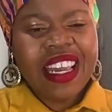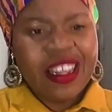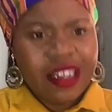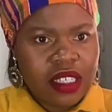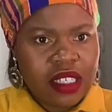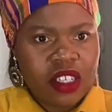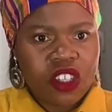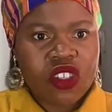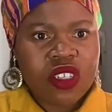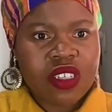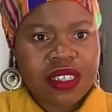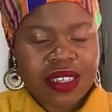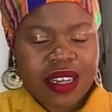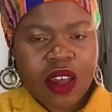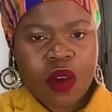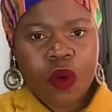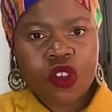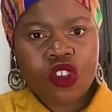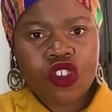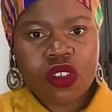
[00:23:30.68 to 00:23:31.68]
indigenous
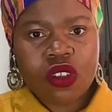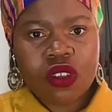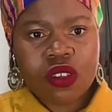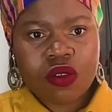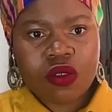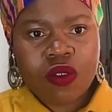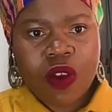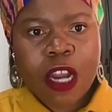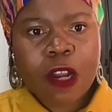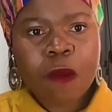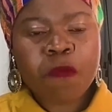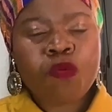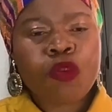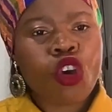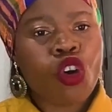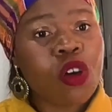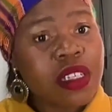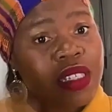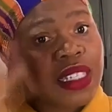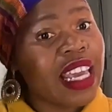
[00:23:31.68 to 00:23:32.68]
languages, right?
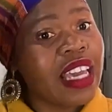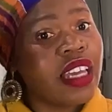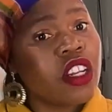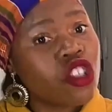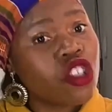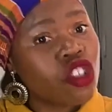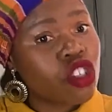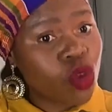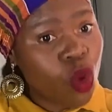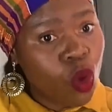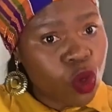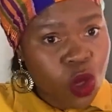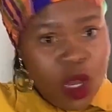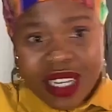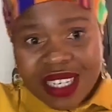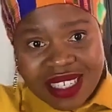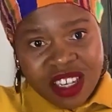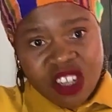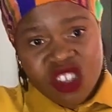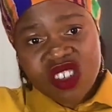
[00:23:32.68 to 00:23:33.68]
Because English is also
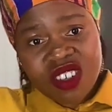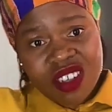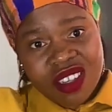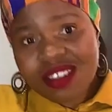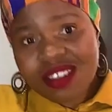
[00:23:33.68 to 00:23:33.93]
indigenous